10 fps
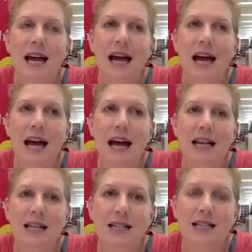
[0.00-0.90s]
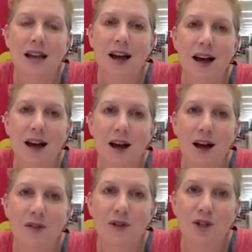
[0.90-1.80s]
And
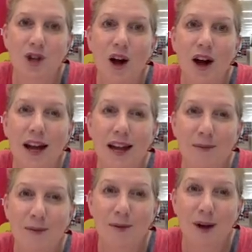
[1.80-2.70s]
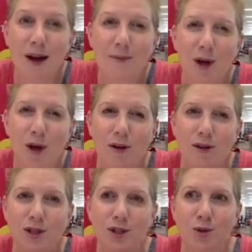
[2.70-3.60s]
at the time I'm going
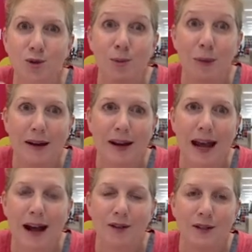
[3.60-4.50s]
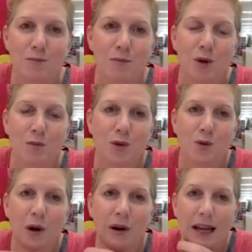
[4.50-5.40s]
to talk about now, this moment
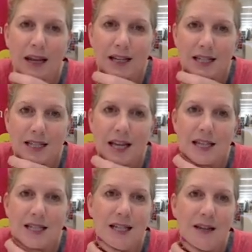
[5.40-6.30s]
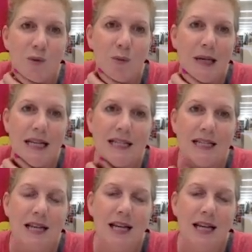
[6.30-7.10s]
where I decided to leave the police,